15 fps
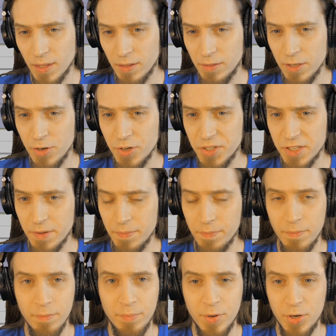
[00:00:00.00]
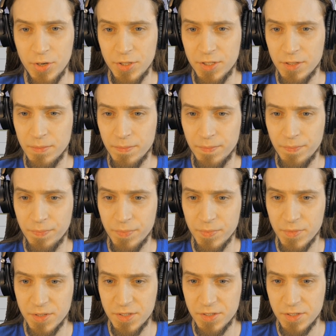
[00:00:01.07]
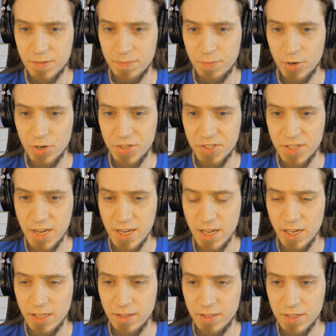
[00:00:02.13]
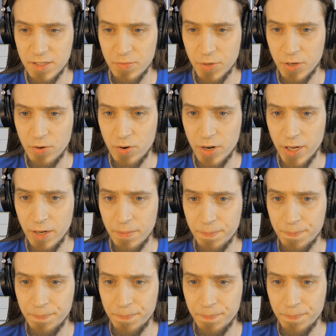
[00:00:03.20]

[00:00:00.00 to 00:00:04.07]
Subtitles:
There is some bird singing in this recording.